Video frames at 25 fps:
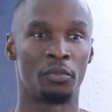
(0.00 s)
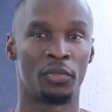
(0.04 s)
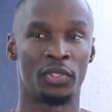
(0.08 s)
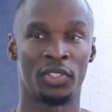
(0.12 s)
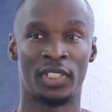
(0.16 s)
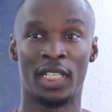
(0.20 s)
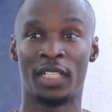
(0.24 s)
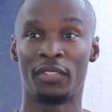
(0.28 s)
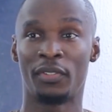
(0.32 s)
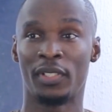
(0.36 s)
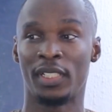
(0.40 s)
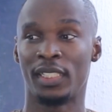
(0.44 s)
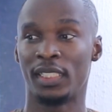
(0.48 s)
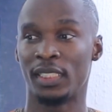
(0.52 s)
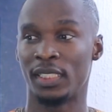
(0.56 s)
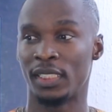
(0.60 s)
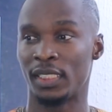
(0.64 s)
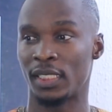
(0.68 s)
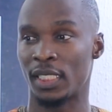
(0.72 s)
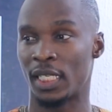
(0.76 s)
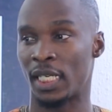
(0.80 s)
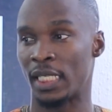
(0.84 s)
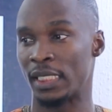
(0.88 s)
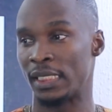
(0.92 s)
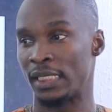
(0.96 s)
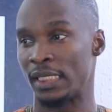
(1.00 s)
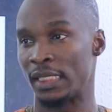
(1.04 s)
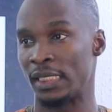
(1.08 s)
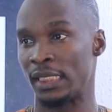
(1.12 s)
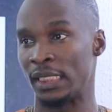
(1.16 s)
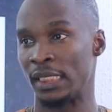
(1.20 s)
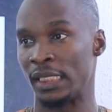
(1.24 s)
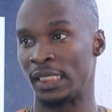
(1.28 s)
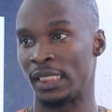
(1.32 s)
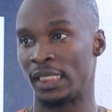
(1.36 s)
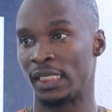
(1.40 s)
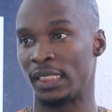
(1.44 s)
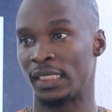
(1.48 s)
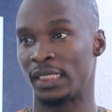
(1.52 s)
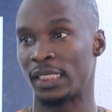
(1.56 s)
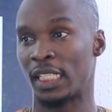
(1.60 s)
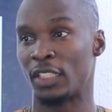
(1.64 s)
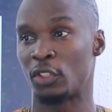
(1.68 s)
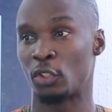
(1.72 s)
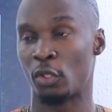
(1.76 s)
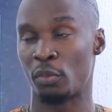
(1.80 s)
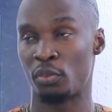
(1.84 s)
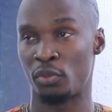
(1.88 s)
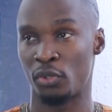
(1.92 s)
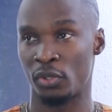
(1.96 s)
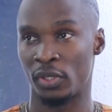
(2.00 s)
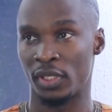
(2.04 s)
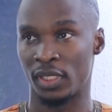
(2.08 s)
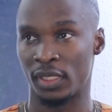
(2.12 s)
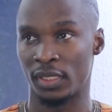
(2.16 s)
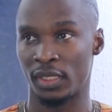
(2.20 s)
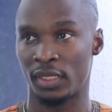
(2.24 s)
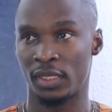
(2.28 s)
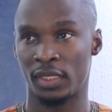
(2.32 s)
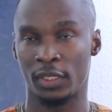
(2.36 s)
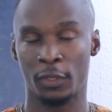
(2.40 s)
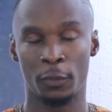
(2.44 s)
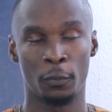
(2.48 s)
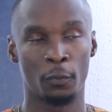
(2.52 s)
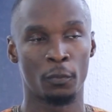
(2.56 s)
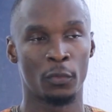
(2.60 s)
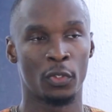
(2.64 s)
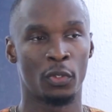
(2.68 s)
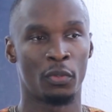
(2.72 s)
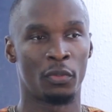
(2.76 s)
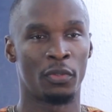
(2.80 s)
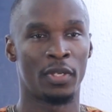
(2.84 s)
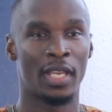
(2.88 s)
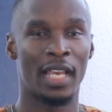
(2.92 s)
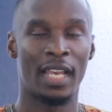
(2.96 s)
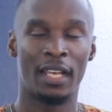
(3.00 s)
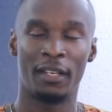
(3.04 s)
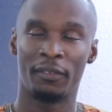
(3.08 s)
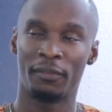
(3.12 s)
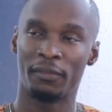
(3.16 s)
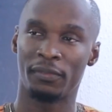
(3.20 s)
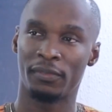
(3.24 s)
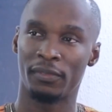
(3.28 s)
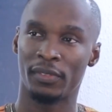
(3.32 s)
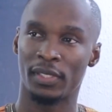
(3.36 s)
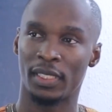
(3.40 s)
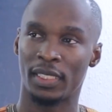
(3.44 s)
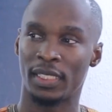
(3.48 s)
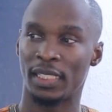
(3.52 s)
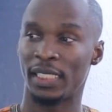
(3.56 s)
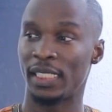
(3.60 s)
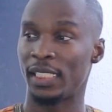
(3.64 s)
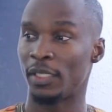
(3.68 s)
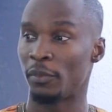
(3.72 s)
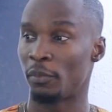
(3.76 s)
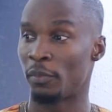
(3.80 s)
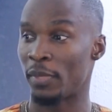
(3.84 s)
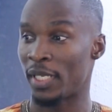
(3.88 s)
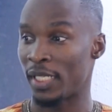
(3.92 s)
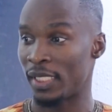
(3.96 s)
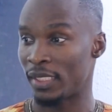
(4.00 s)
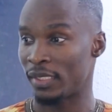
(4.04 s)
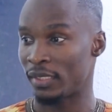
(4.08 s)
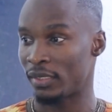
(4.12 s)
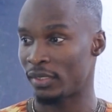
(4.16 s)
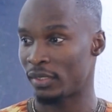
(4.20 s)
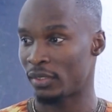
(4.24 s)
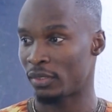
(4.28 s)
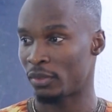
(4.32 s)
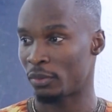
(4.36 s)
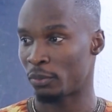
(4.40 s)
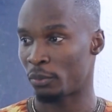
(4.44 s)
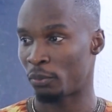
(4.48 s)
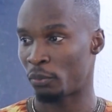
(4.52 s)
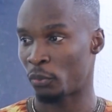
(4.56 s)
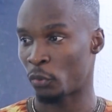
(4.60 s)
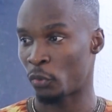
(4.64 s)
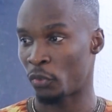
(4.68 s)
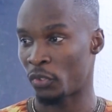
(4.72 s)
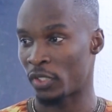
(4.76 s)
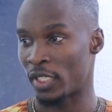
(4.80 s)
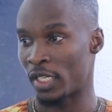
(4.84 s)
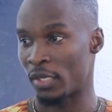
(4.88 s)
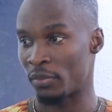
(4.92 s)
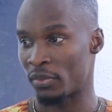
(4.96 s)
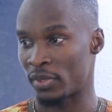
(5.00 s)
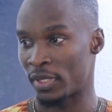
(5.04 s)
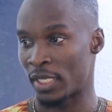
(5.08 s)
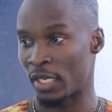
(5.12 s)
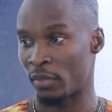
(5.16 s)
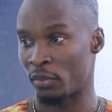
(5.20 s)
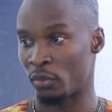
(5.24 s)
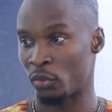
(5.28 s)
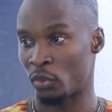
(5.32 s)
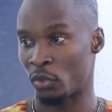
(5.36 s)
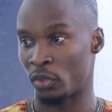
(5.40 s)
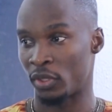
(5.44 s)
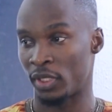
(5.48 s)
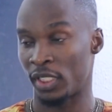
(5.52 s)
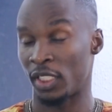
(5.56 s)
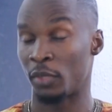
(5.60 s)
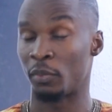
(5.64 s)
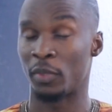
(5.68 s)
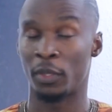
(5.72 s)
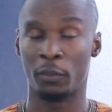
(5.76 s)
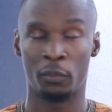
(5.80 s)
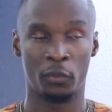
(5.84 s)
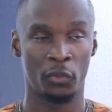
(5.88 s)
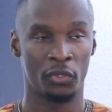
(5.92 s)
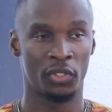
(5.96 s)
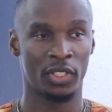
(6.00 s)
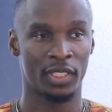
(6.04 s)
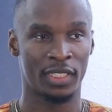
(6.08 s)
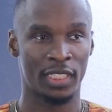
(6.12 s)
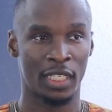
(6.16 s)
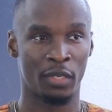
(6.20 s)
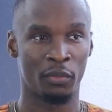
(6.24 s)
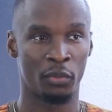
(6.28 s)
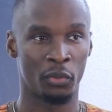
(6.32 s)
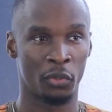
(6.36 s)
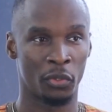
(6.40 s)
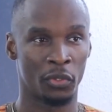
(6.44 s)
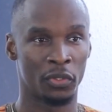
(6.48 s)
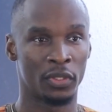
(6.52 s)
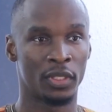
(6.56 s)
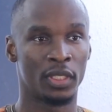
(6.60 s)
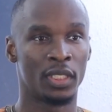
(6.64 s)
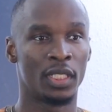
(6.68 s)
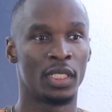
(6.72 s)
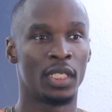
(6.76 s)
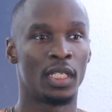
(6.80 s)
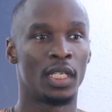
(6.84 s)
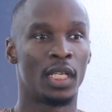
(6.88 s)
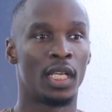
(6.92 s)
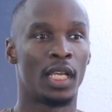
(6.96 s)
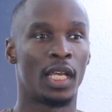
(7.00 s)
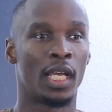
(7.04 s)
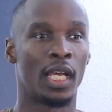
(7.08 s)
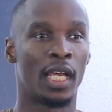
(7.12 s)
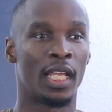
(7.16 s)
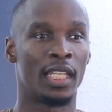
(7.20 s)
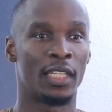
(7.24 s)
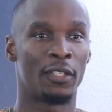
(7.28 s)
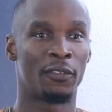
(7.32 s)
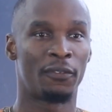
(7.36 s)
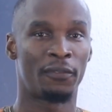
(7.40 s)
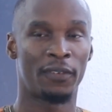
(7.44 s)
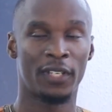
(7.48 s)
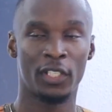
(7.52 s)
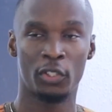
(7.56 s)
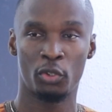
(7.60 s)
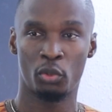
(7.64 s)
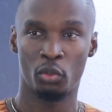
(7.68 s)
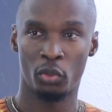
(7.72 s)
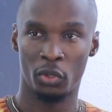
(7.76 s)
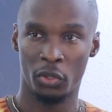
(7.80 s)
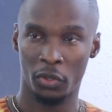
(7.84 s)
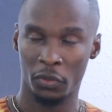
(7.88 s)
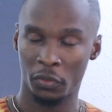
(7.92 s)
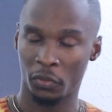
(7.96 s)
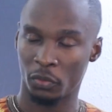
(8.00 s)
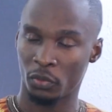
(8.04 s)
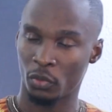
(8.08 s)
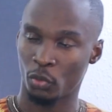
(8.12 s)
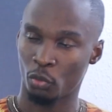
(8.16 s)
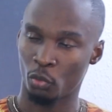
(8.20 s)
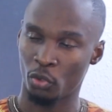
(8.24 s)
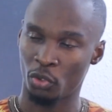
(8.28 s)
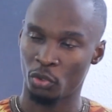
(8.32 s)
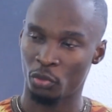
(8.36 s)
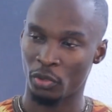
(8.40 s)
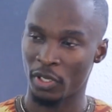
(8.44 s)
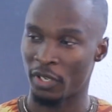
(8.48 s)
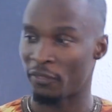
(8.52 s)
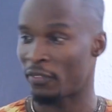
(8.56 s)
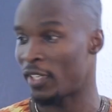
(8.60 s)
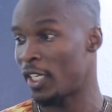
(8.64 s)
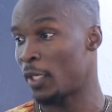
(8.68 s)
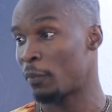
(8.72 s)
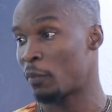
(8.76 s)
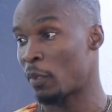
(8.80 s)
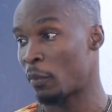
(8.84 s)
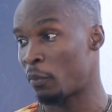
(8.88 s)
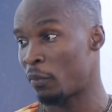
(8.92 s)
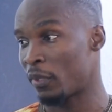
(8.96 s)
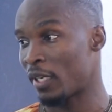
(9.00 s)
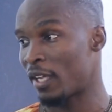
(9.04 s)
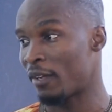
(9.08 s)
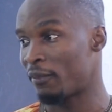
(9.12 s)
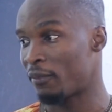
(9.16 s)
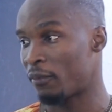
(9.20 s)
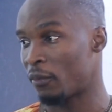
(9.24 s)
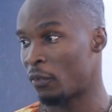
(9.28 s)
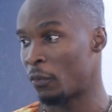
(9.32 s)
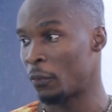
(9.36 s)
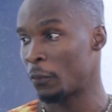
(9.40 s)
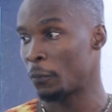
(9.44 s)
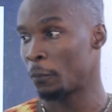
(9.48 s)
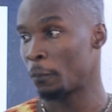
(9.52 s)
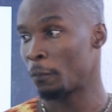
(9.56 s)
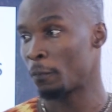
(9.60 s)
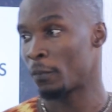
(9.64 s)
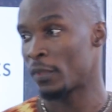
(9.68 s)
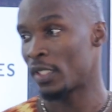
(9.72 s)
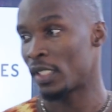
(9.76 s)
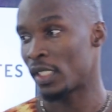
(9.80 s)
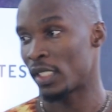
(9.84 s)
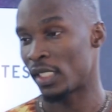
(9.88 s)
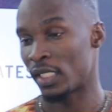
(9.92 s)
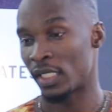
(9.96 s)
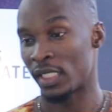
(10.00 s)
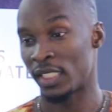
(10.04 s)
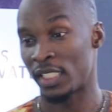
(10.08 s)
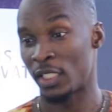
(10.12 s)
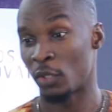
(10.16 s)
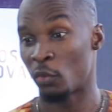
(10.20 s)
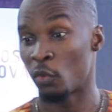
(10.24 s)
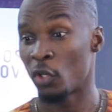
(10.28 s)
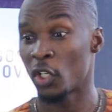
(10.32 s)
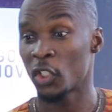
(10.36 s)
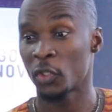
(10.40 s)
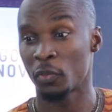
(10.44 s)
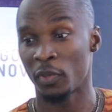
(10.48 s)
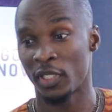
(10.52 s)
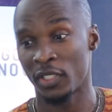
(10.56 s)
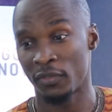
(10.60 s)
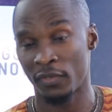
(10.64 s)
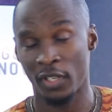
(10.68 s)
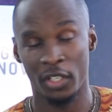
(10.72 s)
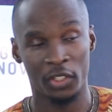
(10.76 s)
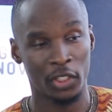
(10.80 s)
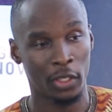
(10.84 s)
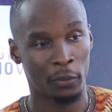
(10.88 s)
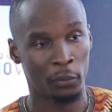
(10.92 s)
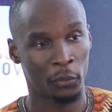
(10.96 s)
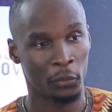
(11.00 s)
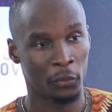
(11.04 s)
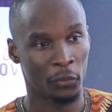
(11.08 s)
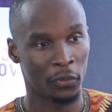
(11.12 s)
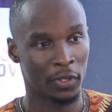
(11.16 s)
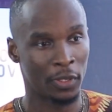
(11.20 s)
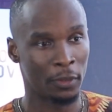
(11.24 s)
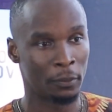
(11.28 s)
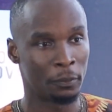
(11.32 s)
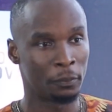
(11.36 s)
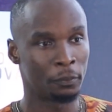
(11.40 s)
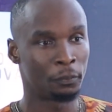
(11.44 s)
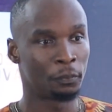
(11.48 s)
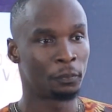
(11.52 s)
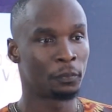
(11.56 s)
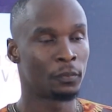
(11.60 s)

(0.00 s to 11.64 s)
Generally, at the startups unit, we have three main programs that we run, three main projects that we run. And the first one, which we are very popular for, is the Workspace Voucher Program.